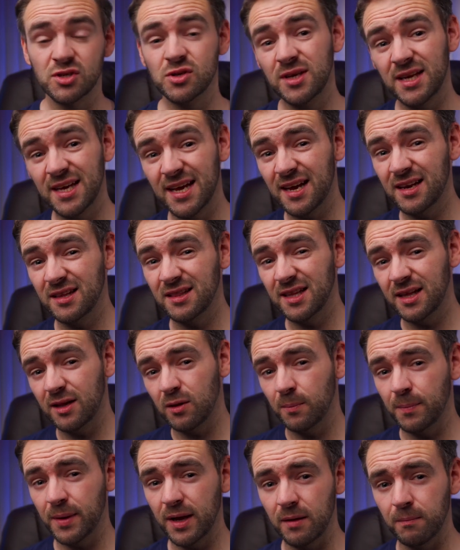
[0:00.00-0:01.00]
so you're getting a
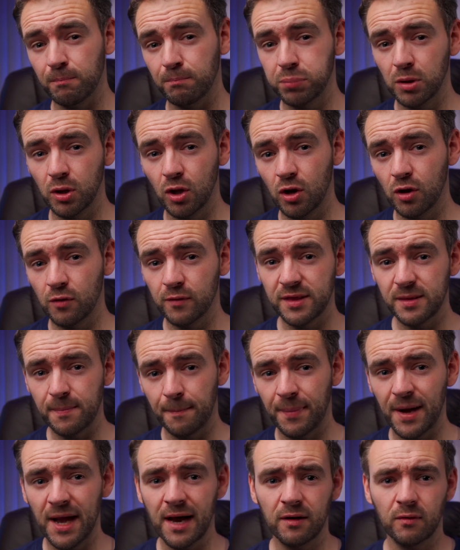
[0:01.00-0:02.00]
little bit of blur in the
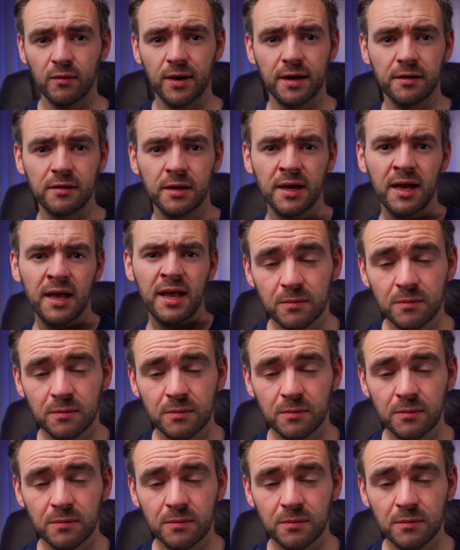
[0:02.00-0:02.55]
background.